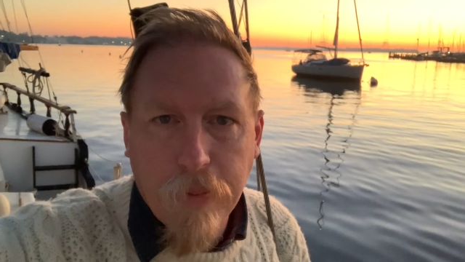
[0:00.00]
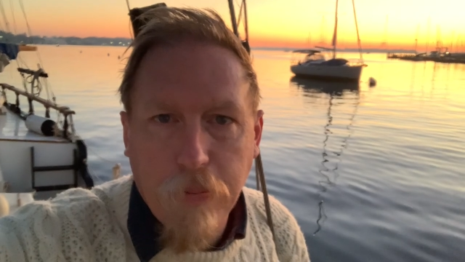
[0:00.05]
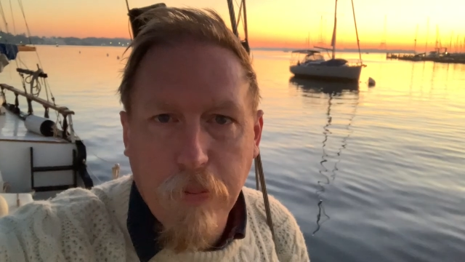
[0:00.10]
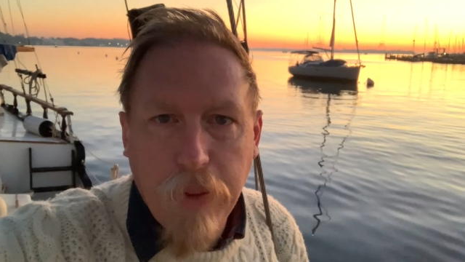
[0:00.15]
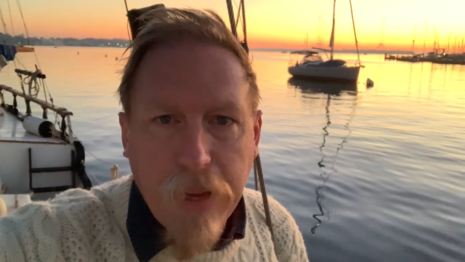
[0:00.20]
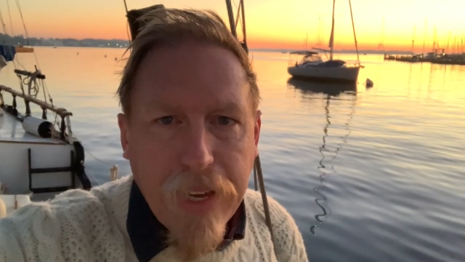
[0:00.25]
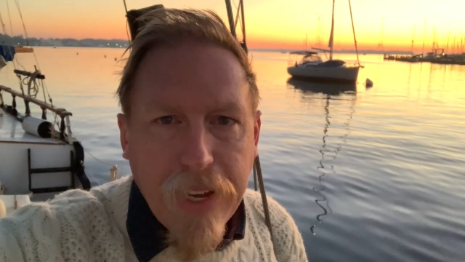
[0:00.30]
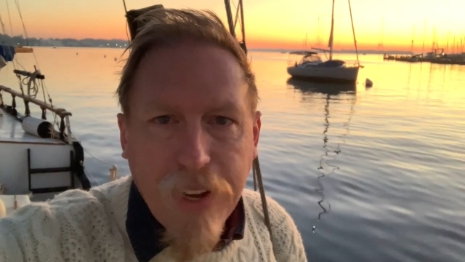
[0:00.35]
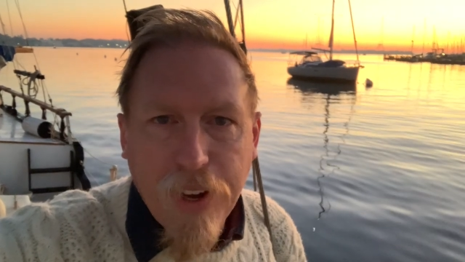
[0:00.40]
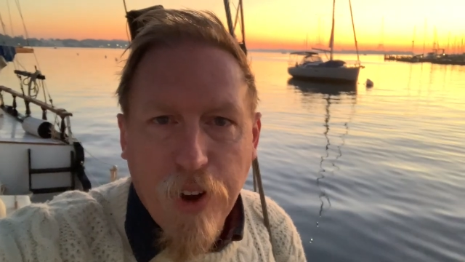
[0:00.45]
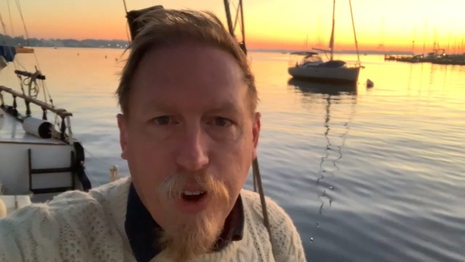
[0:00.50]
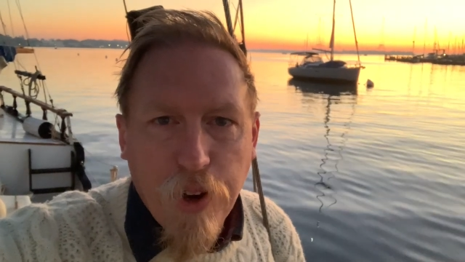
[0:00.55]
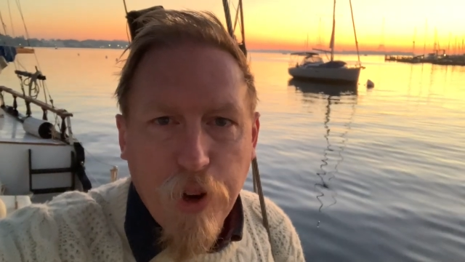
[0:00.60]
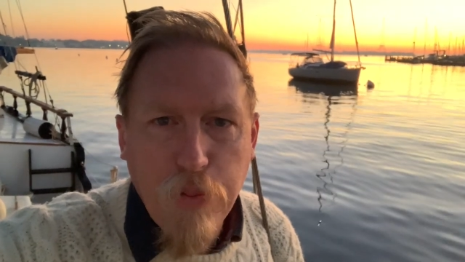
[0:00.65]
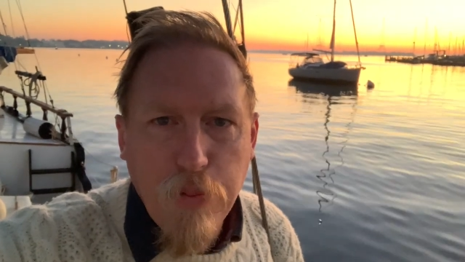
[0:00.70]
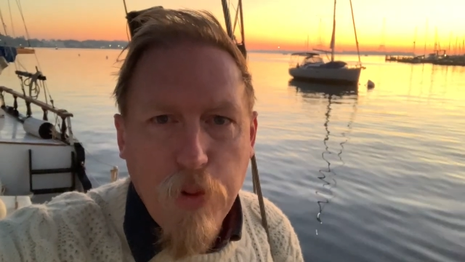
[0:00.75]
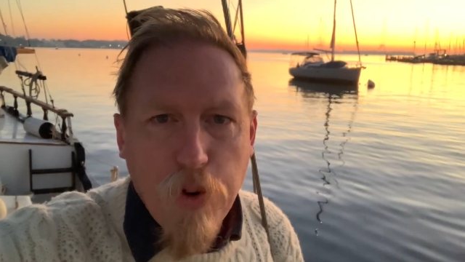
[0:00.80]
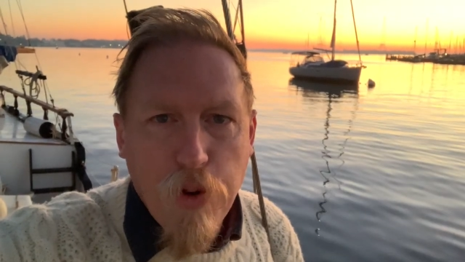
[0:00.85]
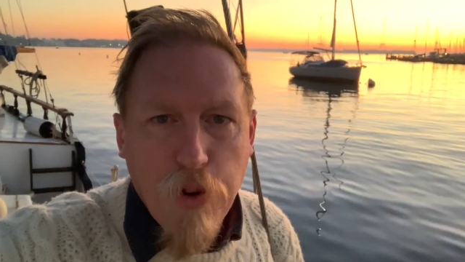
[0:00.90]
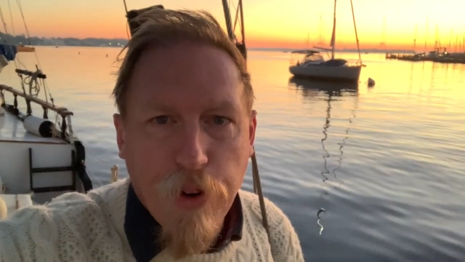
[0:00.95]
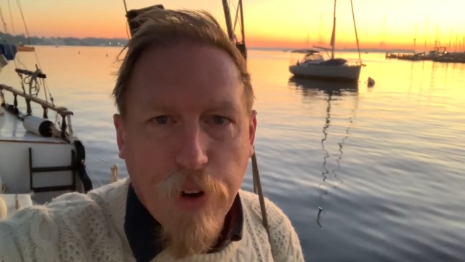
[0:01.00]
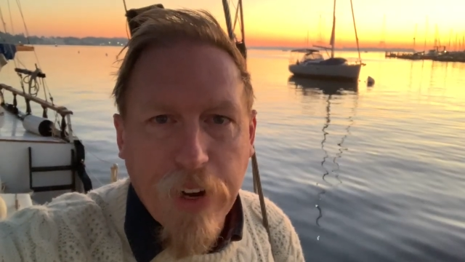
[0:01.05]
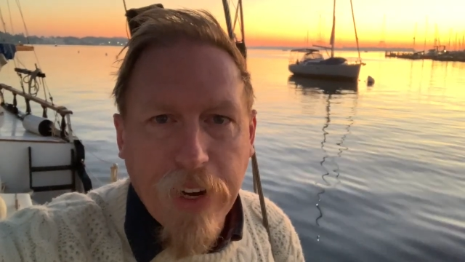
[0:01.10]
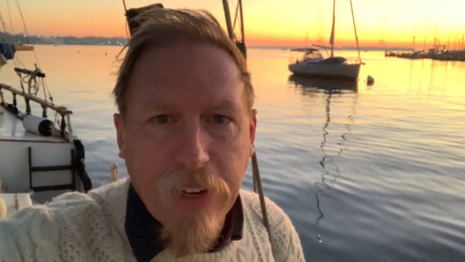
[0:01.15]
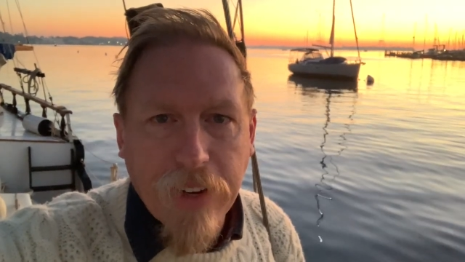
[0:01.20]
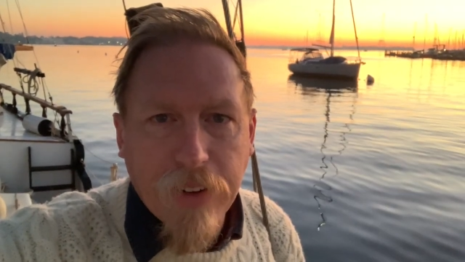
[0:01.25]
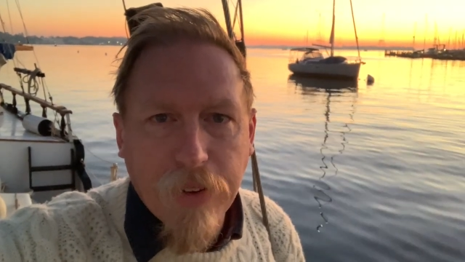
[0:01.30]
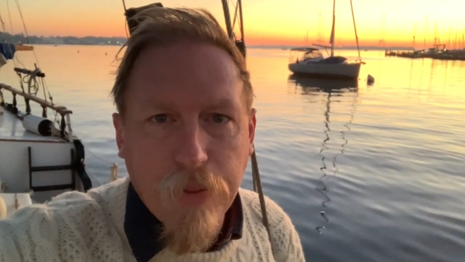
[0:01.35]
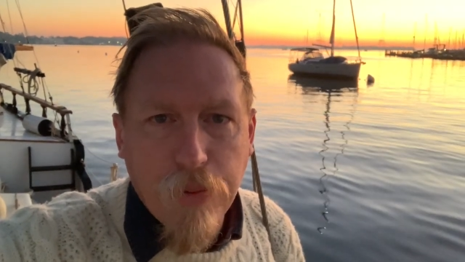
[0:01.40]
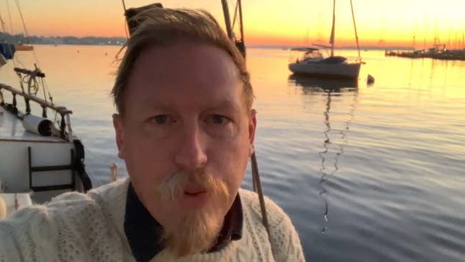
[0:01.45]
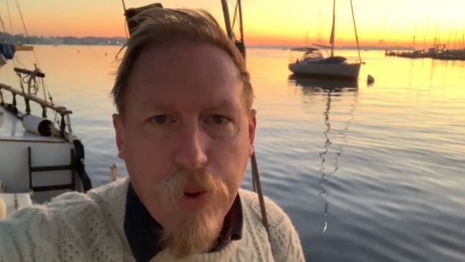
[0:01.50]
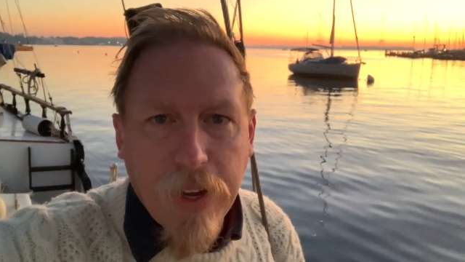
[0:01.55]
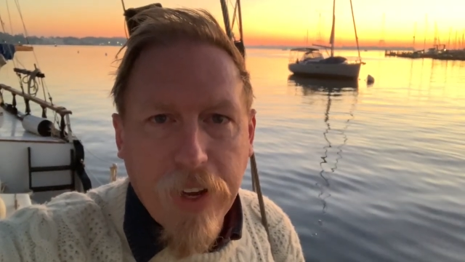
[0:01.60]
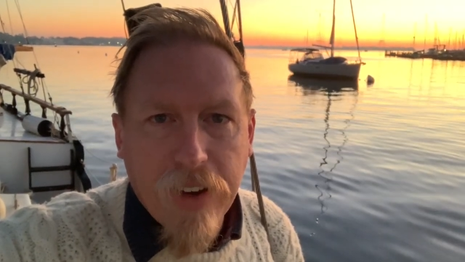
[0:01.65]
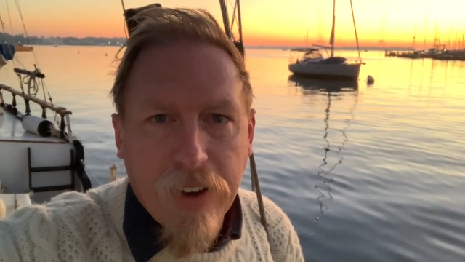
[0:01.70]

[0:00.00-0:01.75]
being on a mooring. We